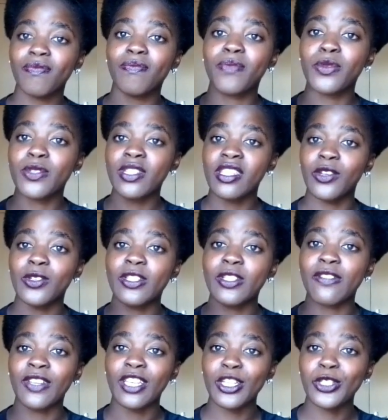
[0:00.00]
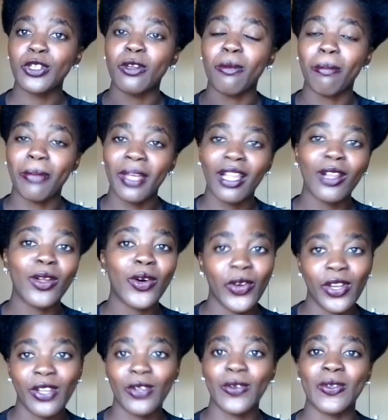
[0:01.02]
Put the notification bell
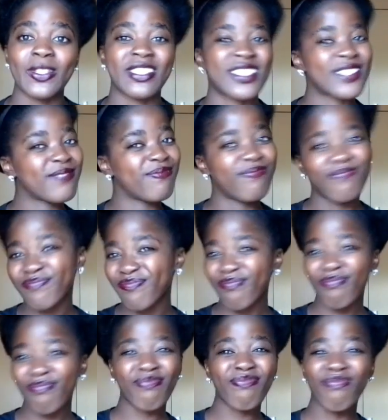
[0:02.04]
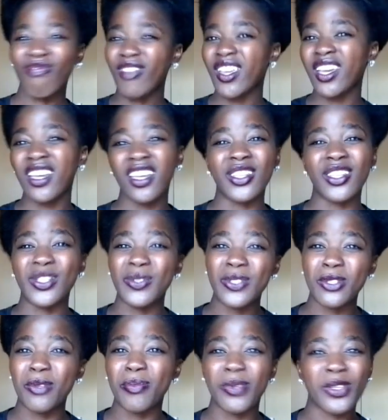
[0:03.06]
on because
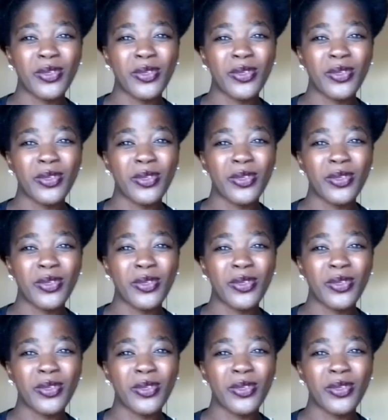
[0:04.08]
YouTube,